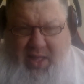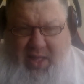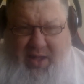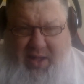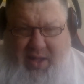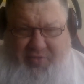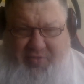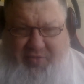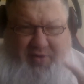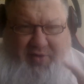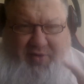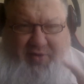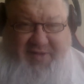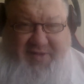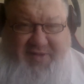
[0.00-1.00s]

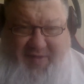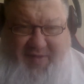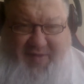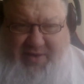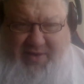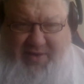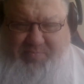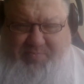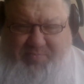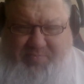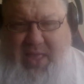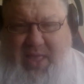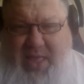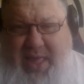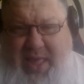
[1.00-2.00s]
30-7.
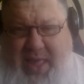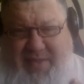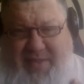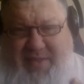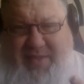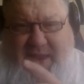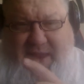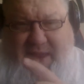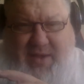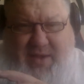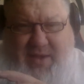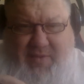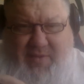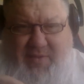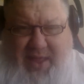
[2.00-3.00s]
And
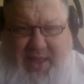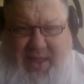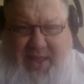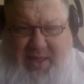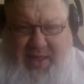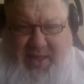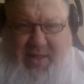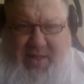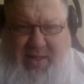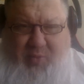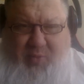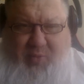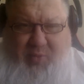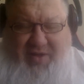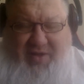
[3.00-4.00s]
then the
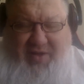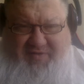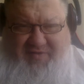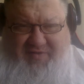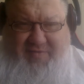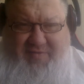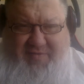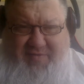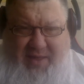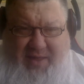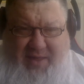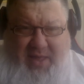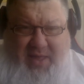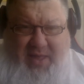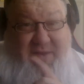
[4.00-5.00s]
Washington
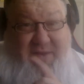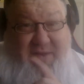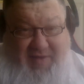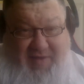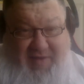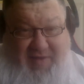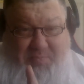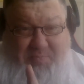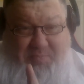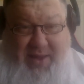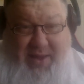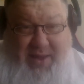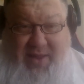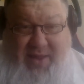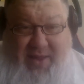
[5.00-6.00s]
team did
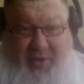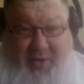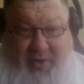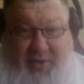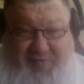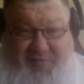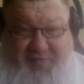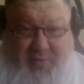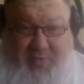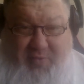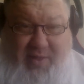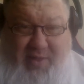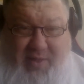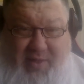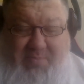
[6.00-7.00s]
beat
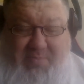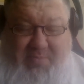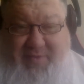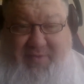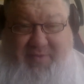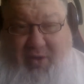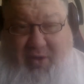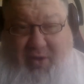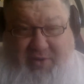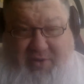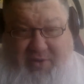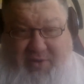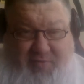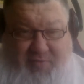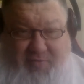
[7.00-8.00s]
Arizona, beat the
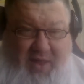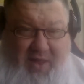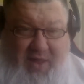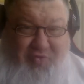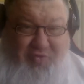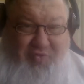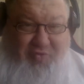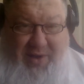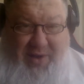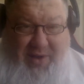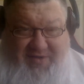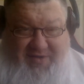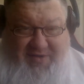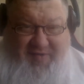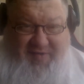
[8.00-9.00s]
Cardinals
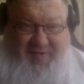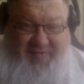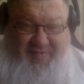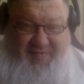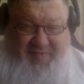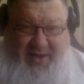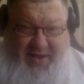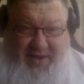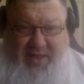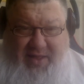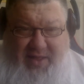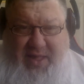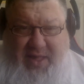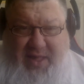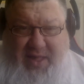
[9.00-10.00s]

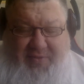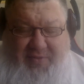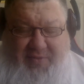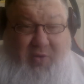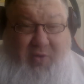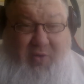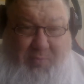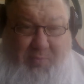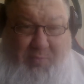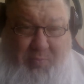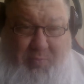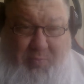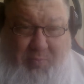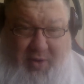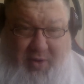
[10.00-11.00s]
20-16 in their
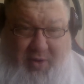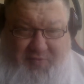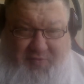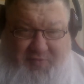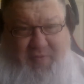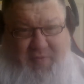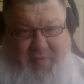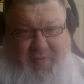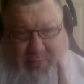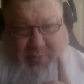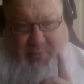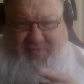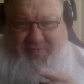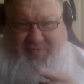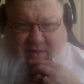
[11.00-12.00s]
home opener. So
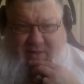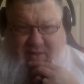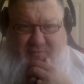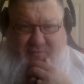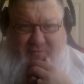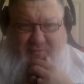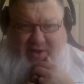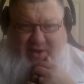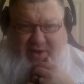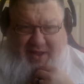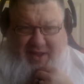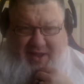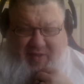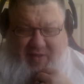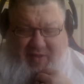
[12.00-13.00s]
that was
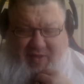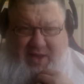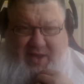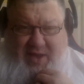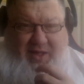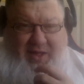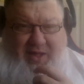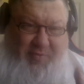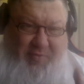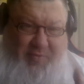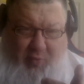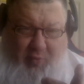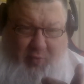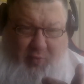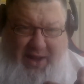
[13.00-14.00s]
very nice.
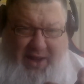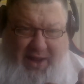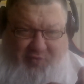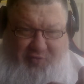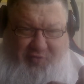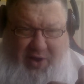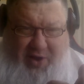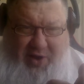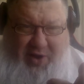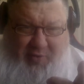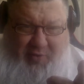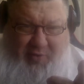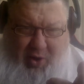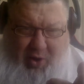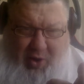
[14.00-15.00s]
Now, the 49ers
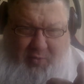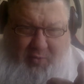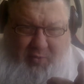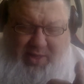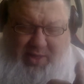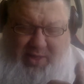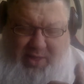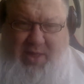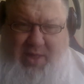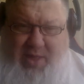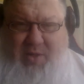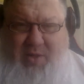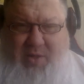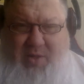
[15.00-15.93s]
won on the road,